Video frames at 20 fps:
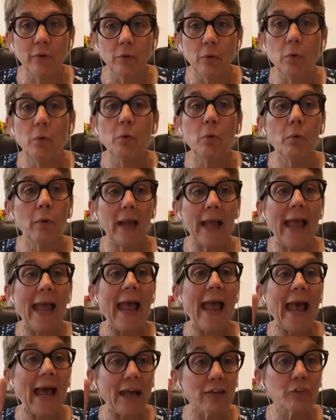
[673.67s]
who
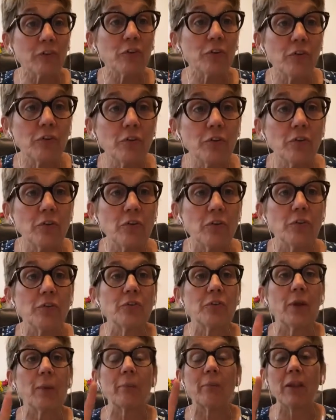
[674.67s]
asked you to do
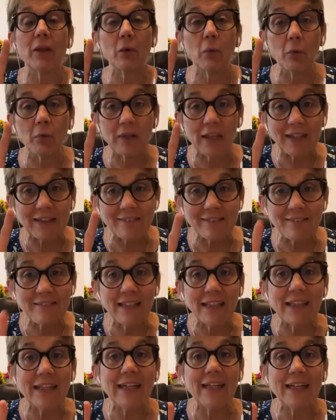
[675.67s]
something or
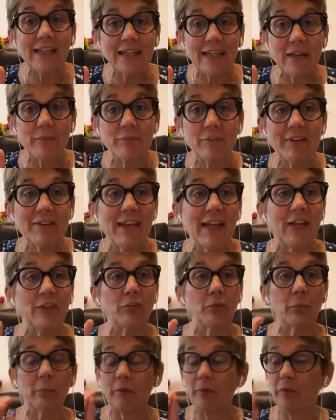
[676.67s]
extended an
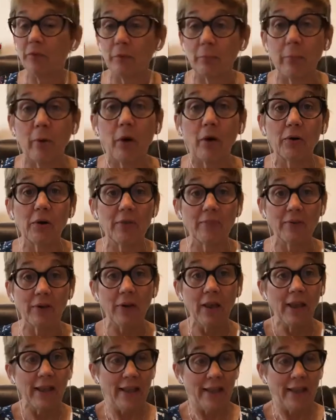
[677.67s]
invitation where there's a part of you